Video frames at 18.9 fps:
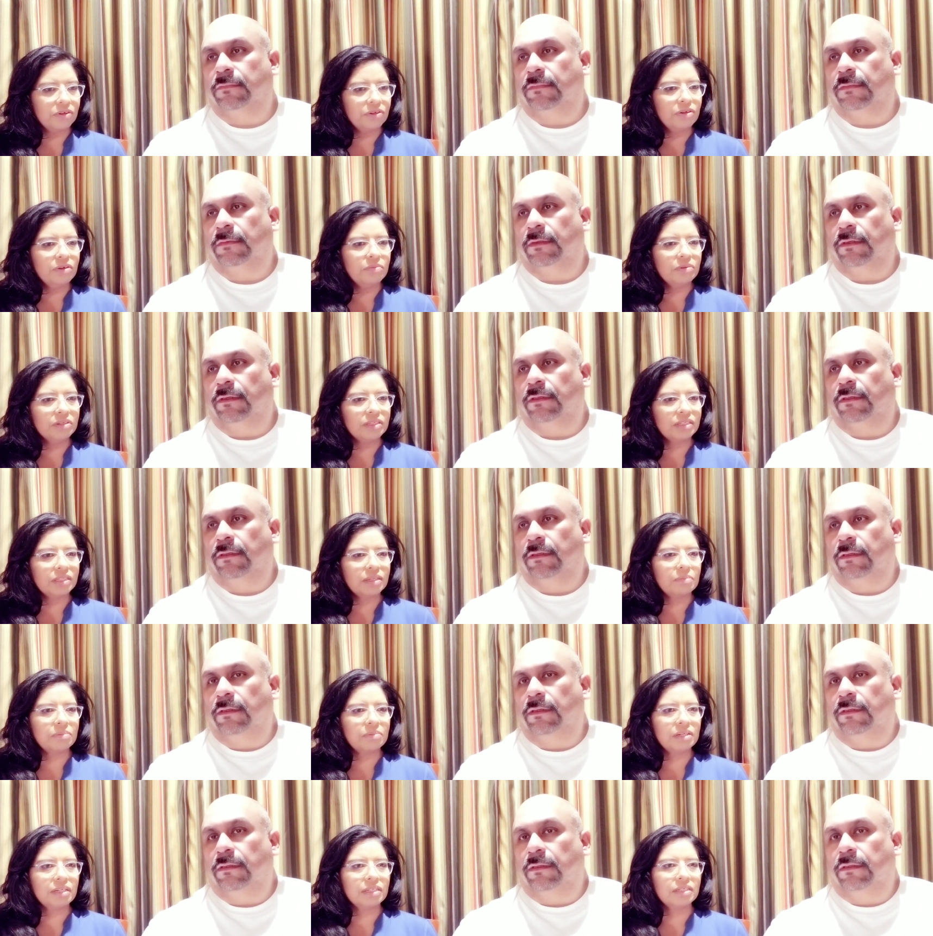Speaker 1: You know when
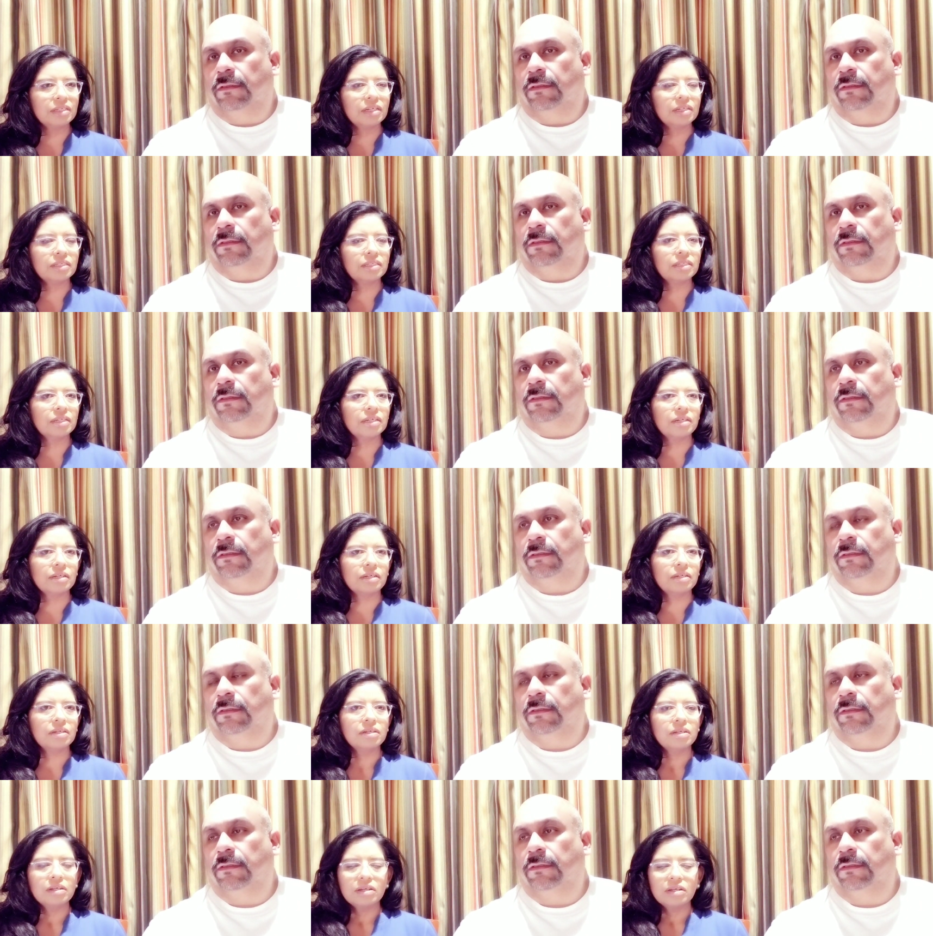somebody does
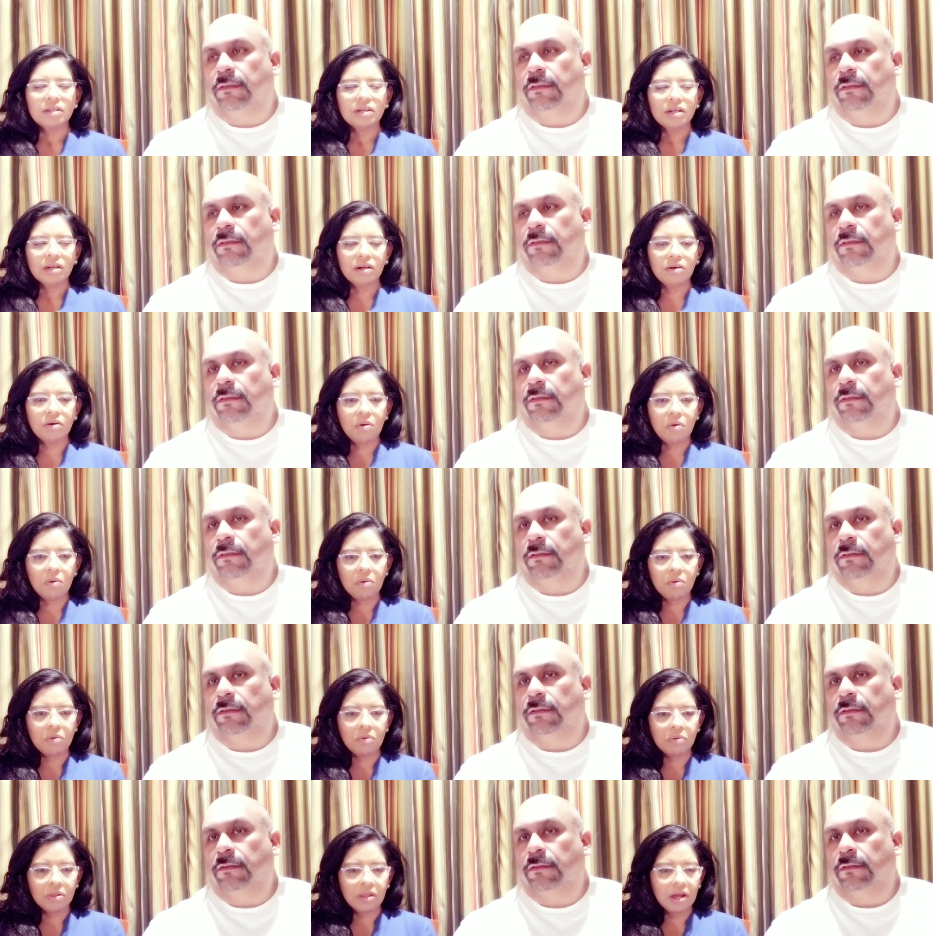a a
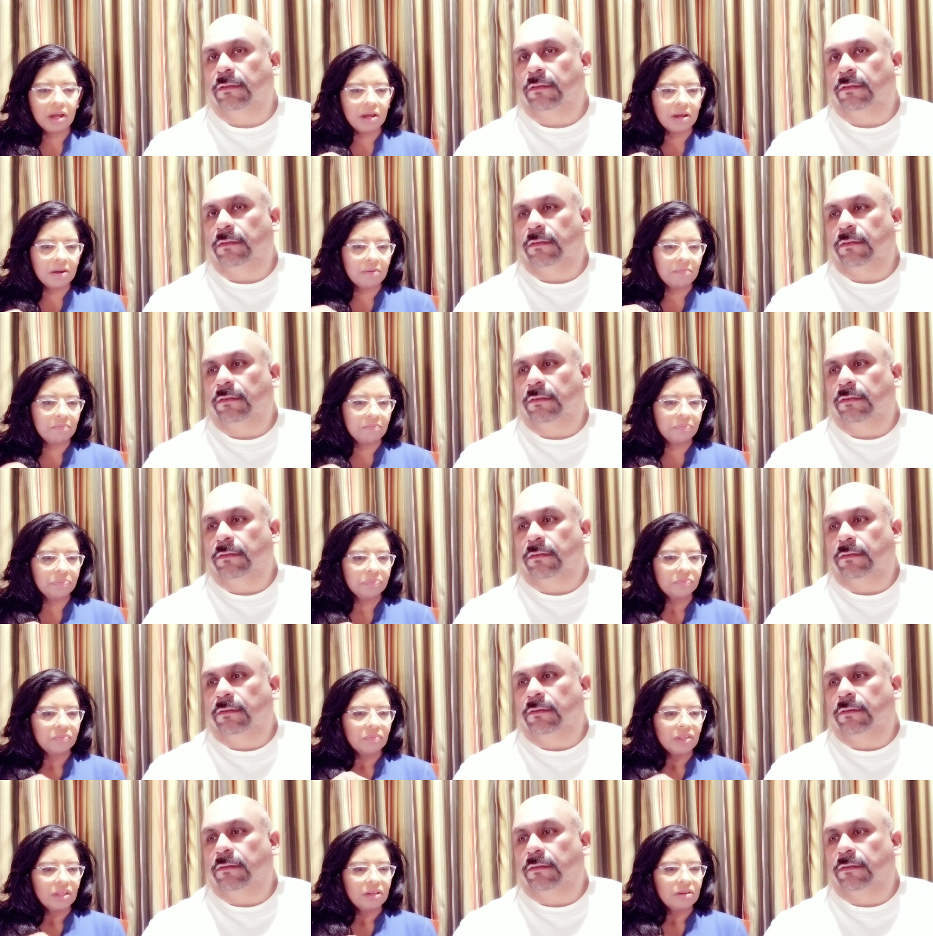whole um
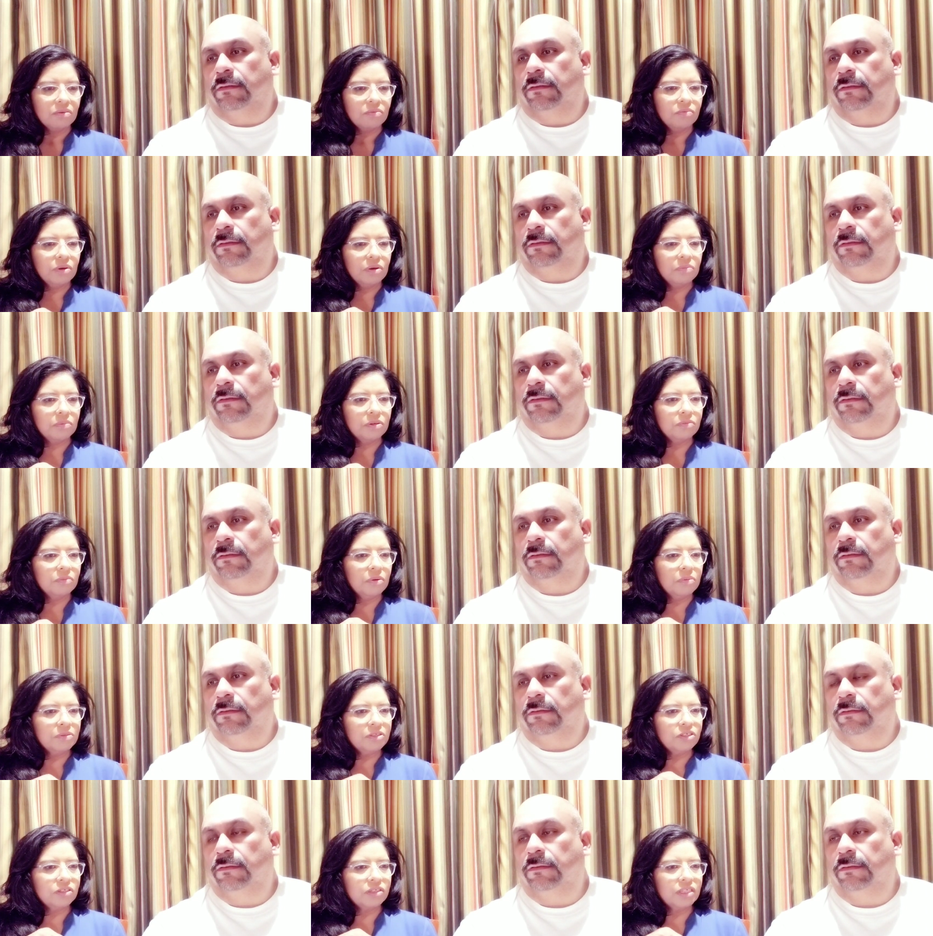what, what,
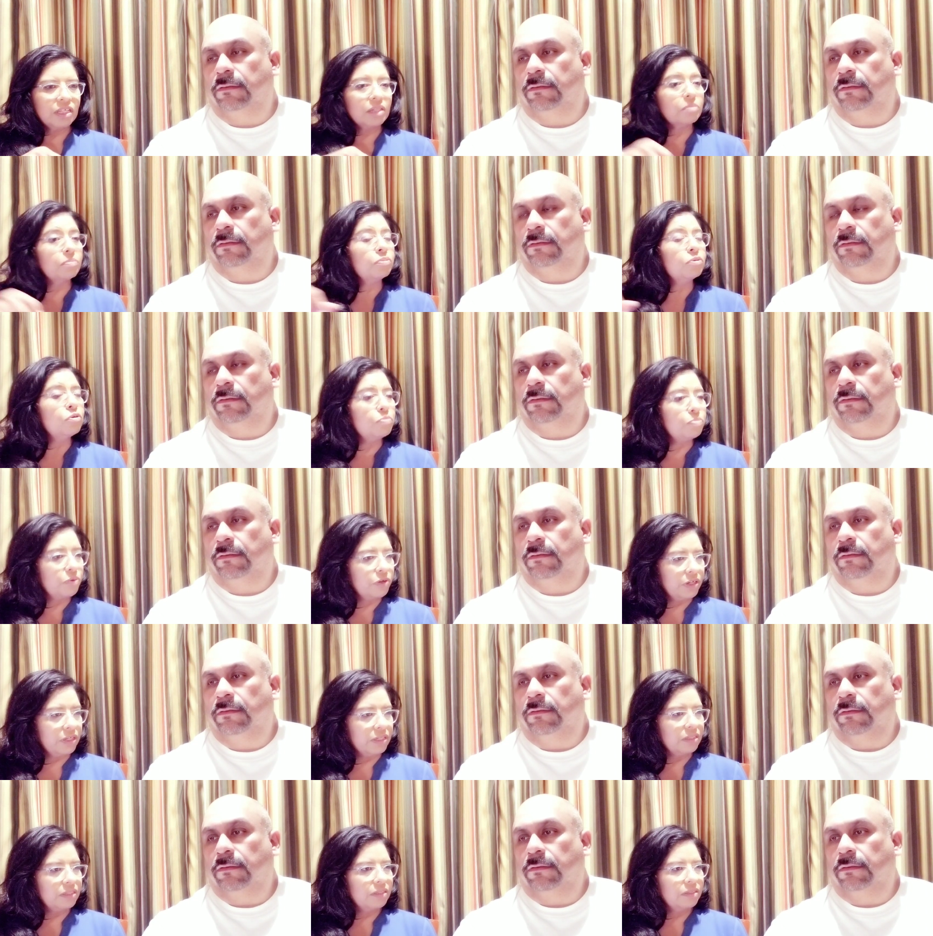what would you say the
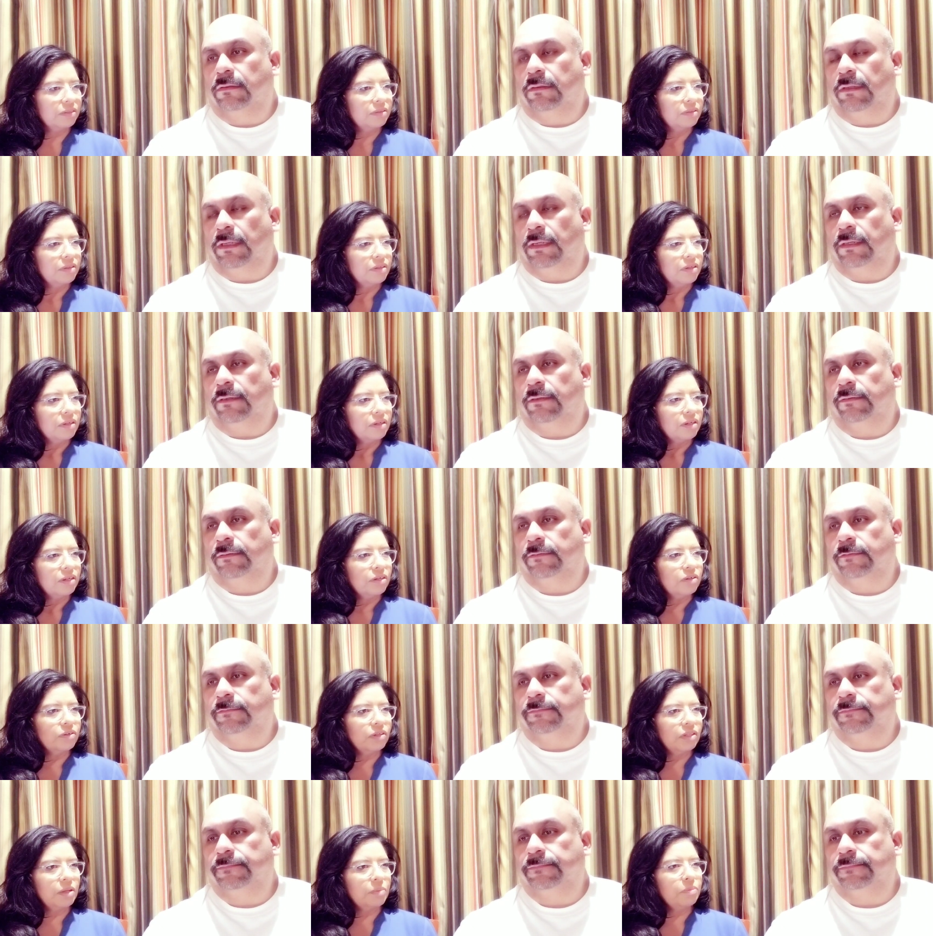blueprint yeah
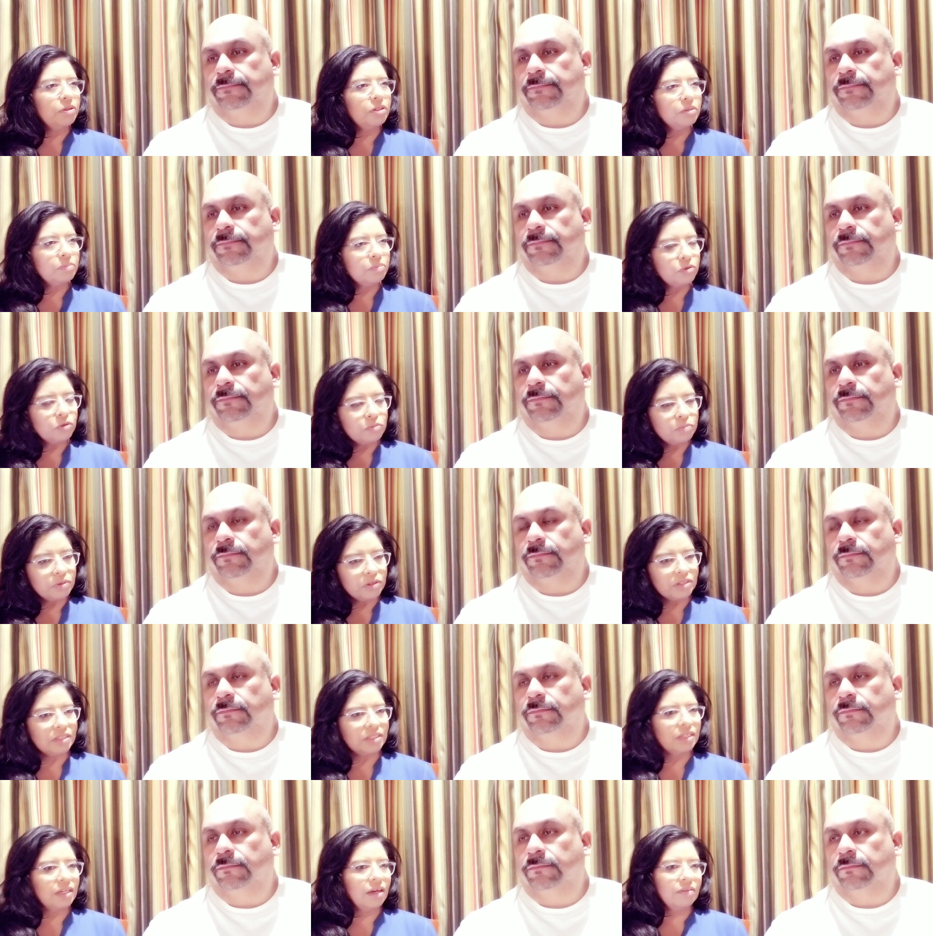you know they put the
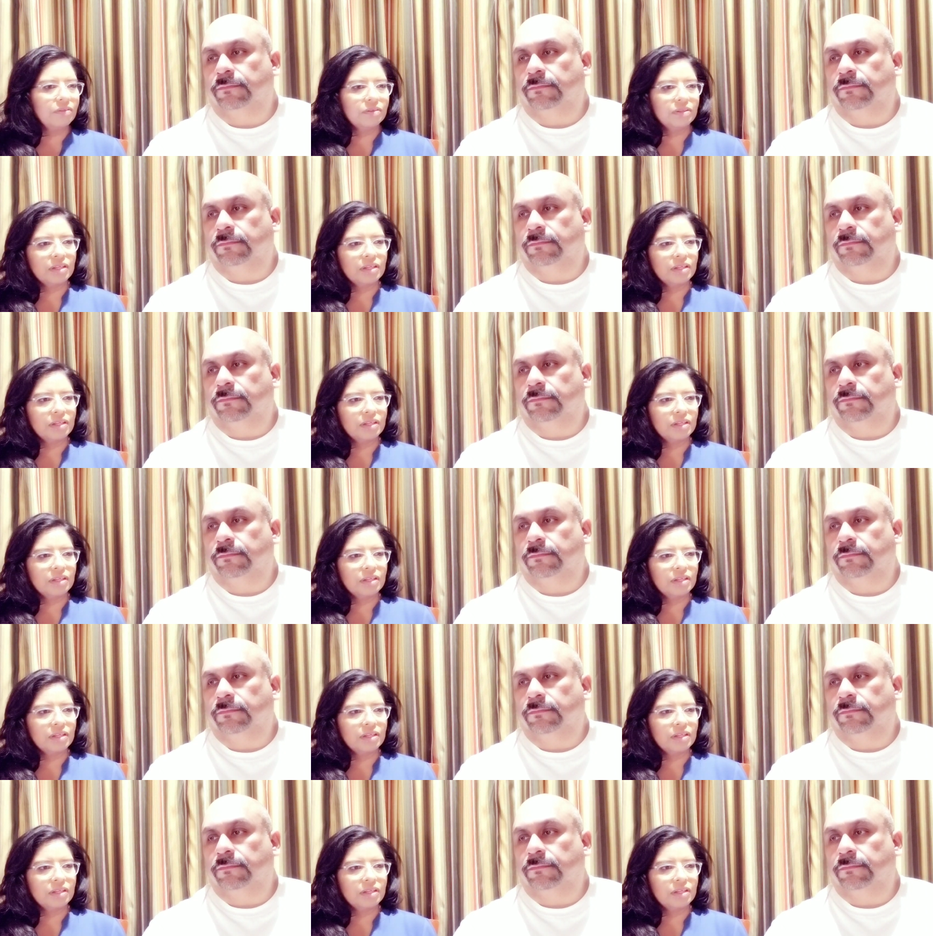blueprint together